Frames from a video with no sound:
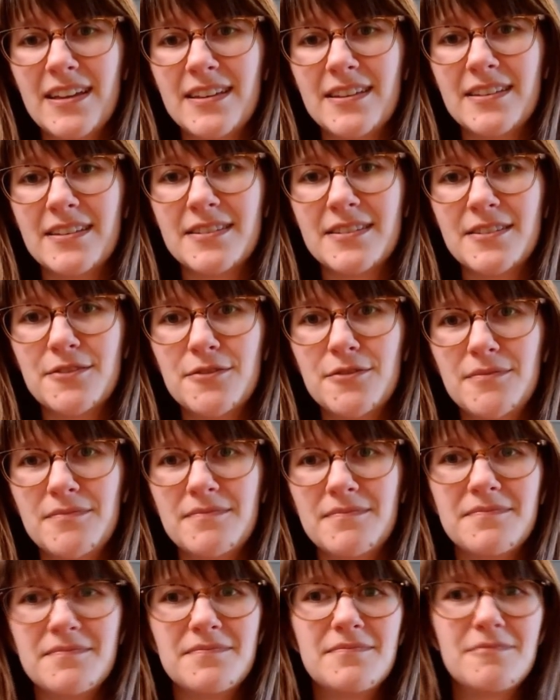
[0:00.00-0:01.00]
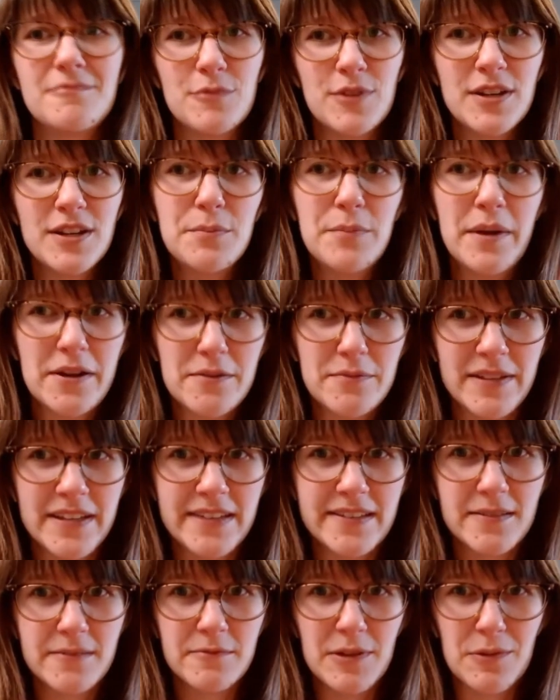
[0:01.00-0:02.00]
So we're in a better
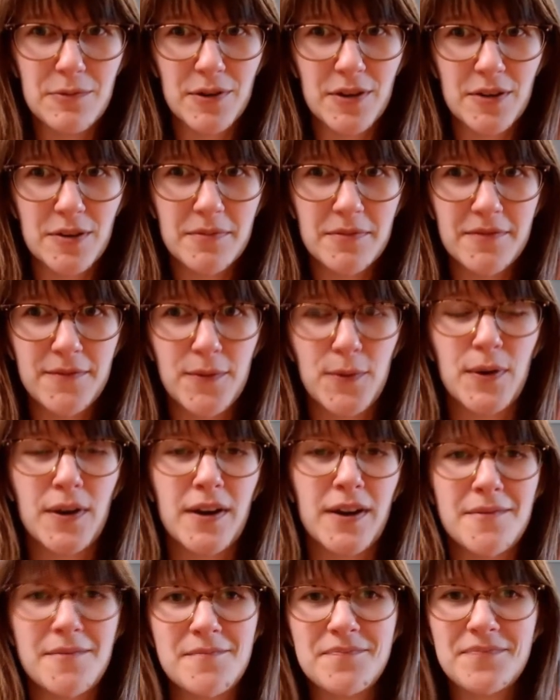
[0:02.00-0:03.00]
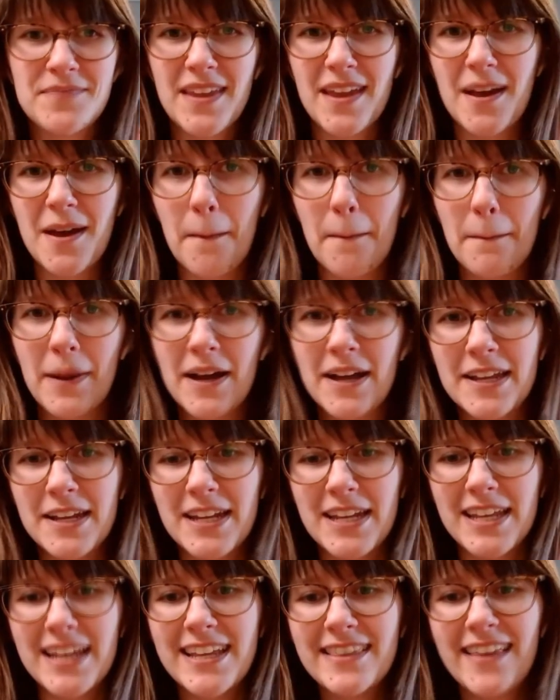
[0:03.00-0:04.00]
place than we were before,
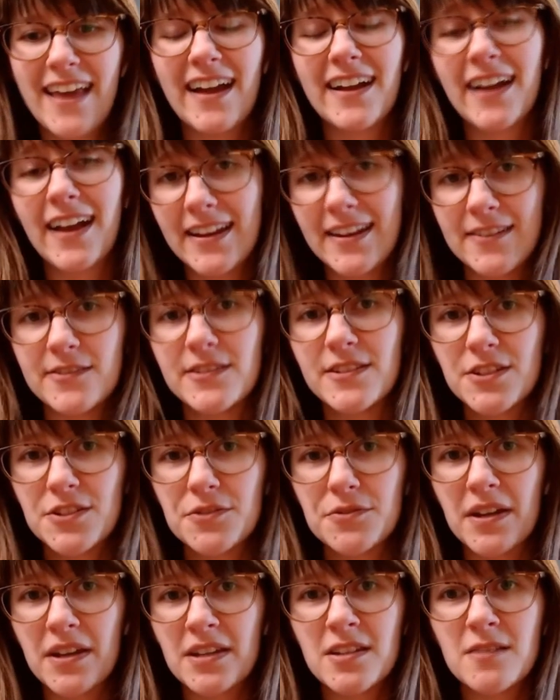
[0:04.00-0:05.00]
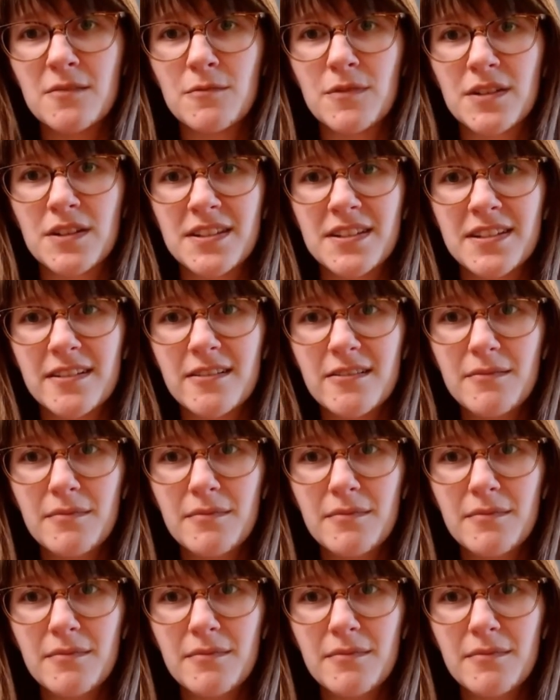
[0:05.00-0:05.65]
but in that kind of situation, we're still